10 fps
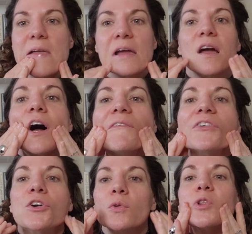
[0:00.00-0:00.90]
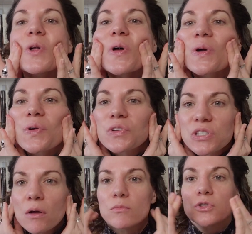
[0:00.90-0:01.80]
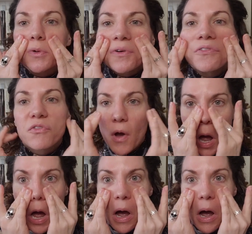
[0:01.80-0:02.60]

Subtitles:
it covered with like some sort of